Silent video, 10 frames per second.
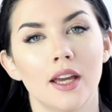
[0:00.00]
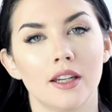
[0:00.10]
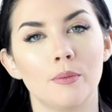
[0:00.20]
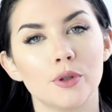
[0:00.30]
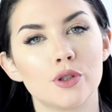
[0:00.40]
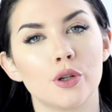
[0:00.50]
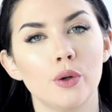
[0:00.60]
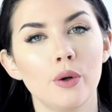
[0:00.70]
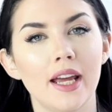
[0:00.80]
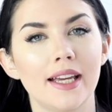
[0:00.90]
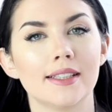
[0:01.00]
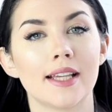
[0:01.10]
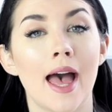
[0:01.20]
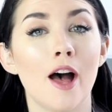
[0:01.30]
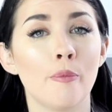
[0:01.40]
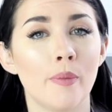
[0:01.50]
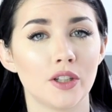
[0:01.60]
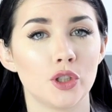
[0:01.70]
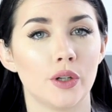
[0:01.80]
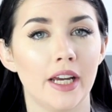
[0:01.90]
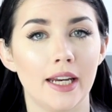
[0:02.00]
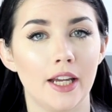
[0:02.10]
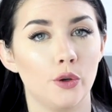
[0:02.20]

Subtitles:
Number 2 is how much you're eating.